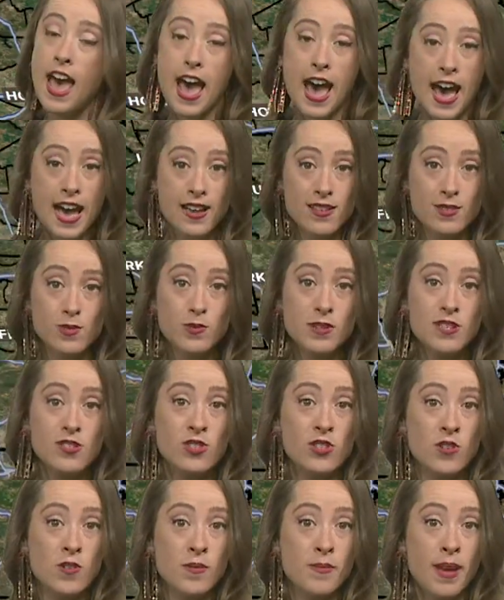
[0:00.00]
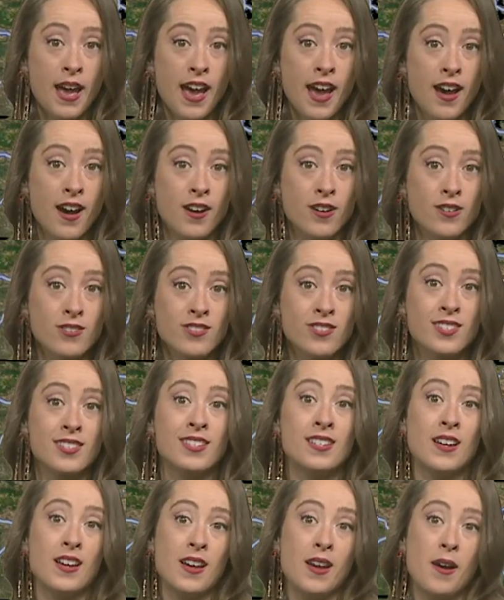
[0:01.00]
As we zoom out,
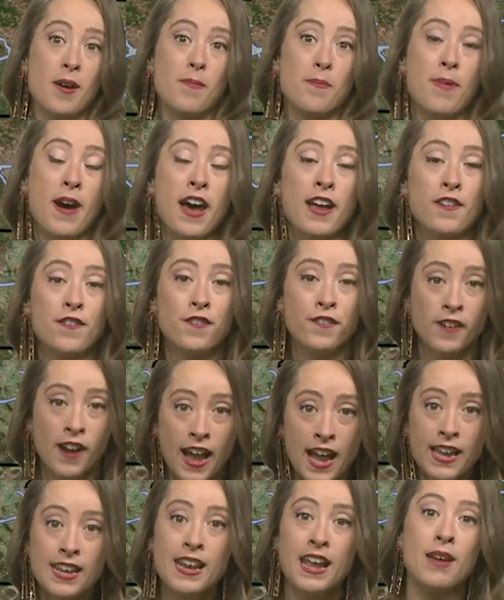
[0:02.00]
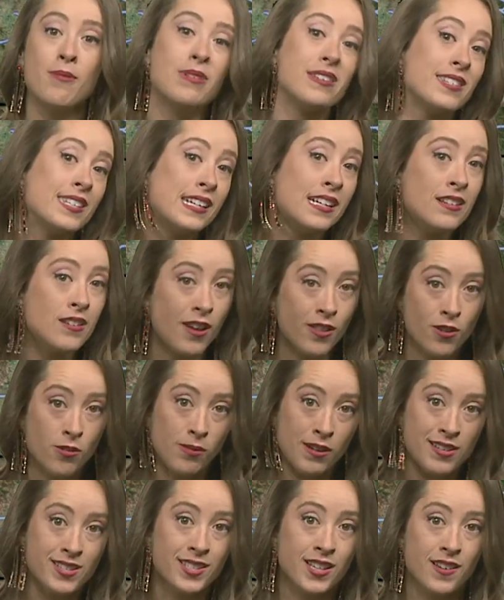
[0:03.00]
by Friday, we see another
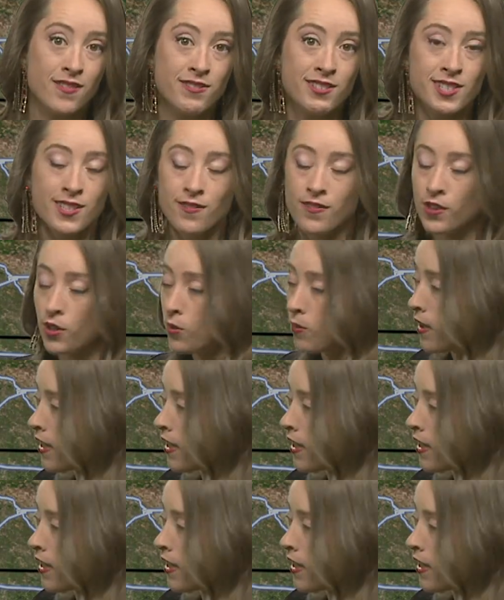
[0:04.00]
risk of severe